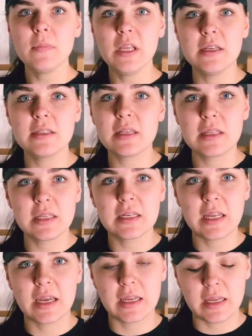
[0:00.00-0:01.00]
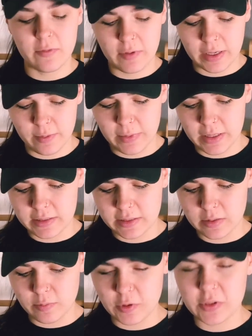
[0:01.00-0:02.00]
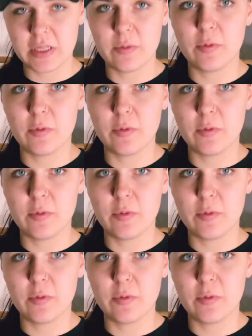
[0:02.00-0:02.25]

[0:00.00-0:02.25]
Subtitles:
is something that I can recommend. So mostly